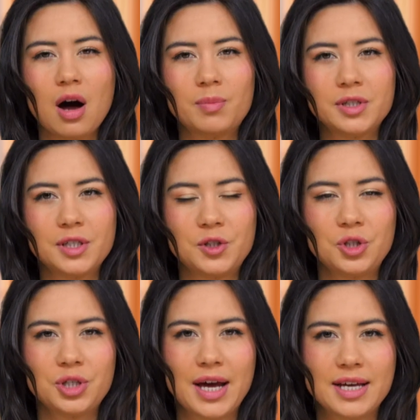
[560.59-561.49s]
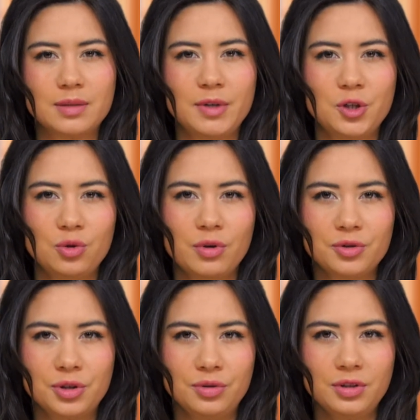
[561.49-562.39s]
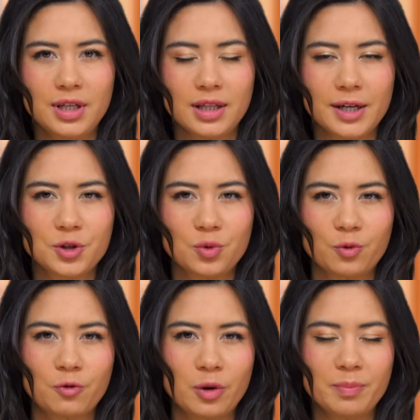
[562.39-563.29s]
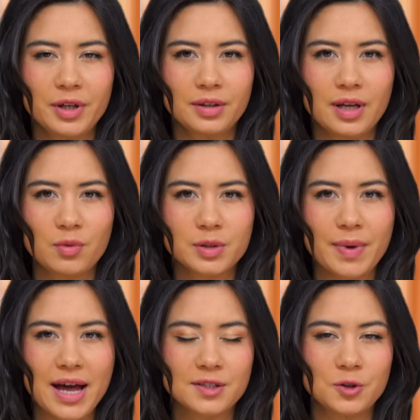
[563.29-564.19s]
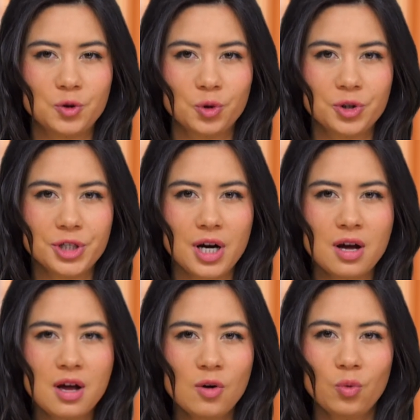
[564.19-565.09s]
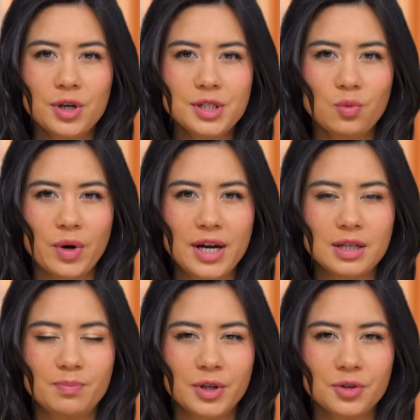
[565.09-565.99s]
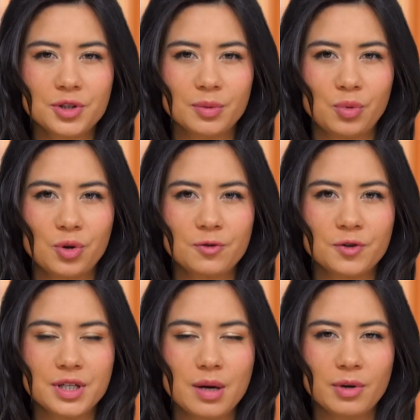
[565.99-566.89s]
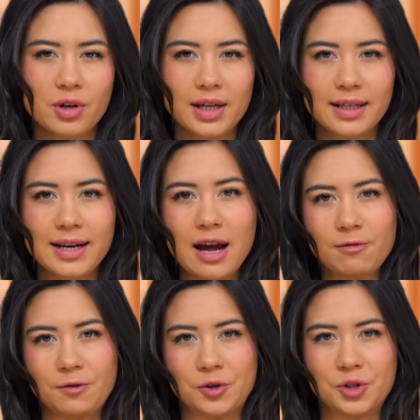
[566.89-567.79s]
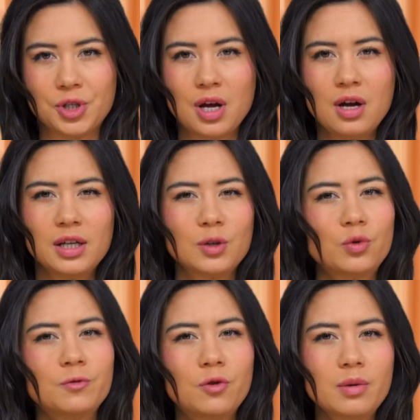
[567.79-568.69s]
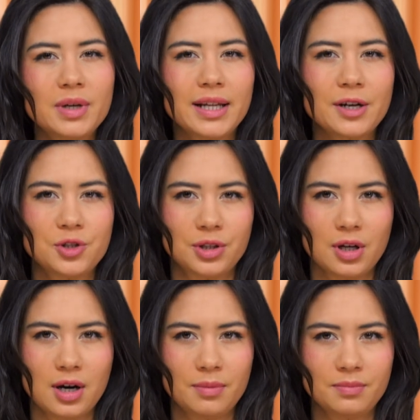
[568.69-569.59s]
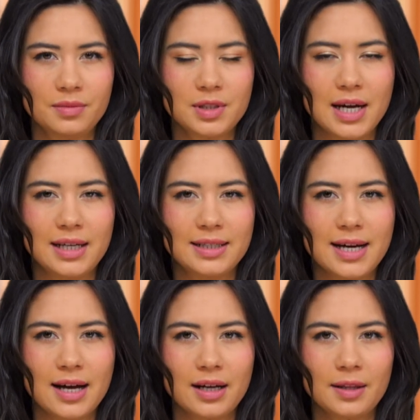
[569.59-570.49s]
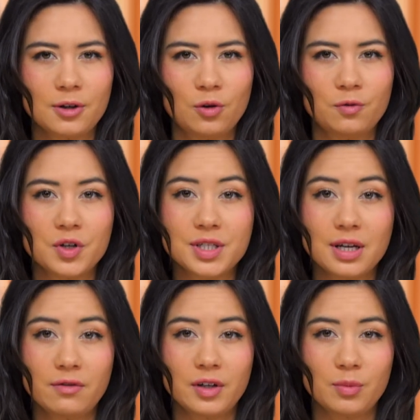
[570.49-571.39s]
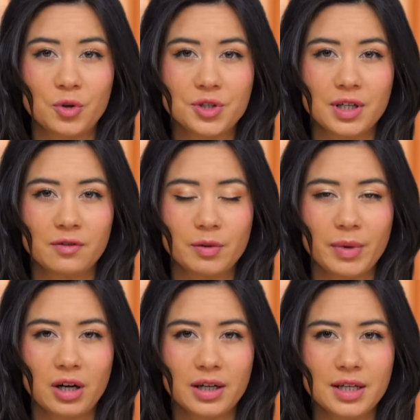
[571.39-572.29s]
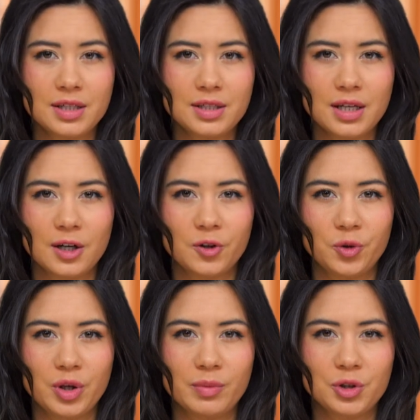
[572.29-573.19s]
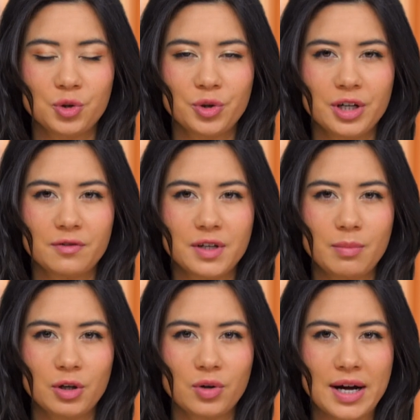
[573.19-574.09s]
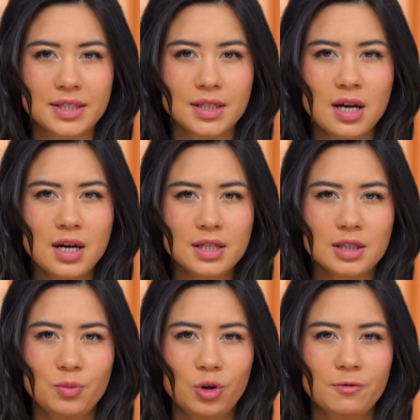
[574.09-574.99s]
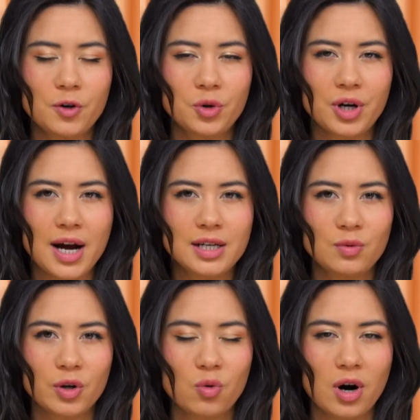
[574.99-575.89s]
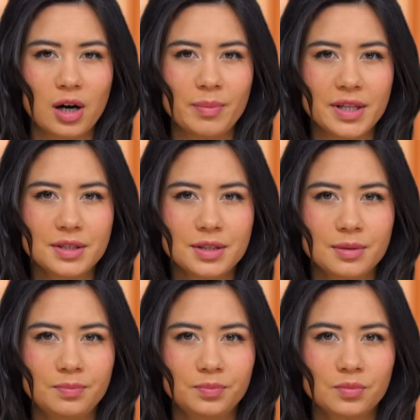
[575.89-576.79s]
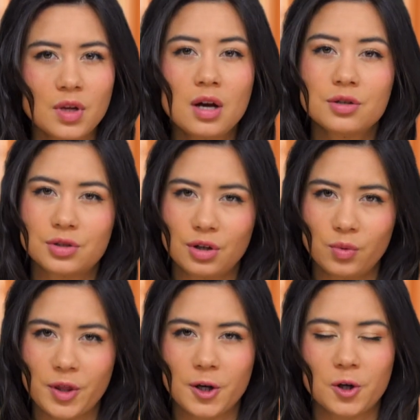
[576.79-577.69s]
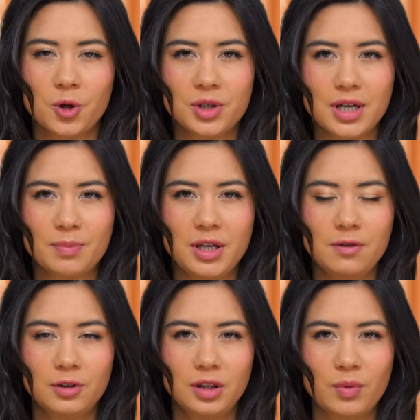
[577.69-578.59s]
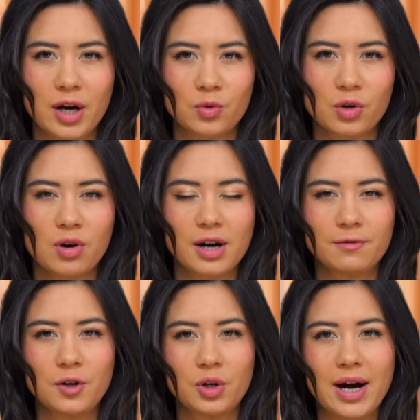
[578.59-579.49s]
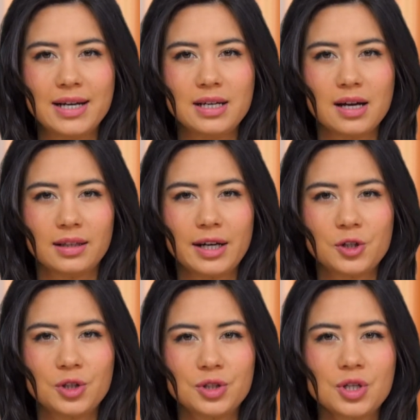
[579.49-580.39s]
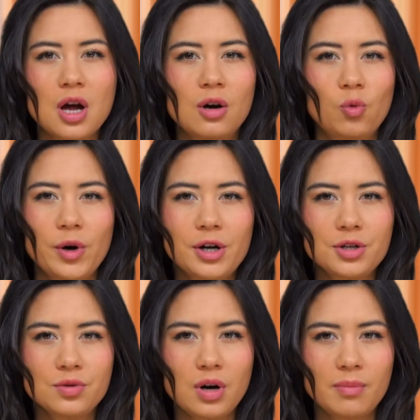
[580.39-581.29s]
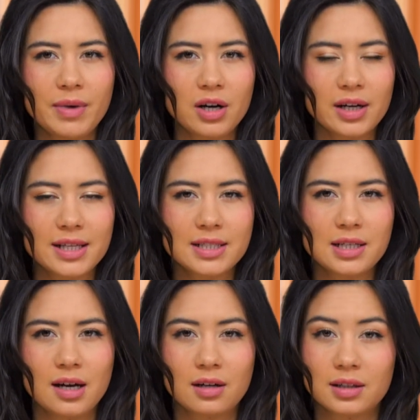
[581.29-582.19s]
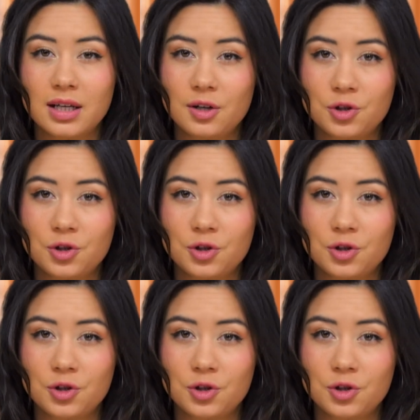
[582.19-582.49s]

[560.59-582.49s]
opposition to SB 202, the election reform bill that was passed in Georgia, was a way to build support for Democrat-led efforts to reform election law, citing data that over 70% of Americans, including majority of Democrats, support voter ID requirements. So with the current upheaval around requiring photo ID at elections, where do Americans stand on the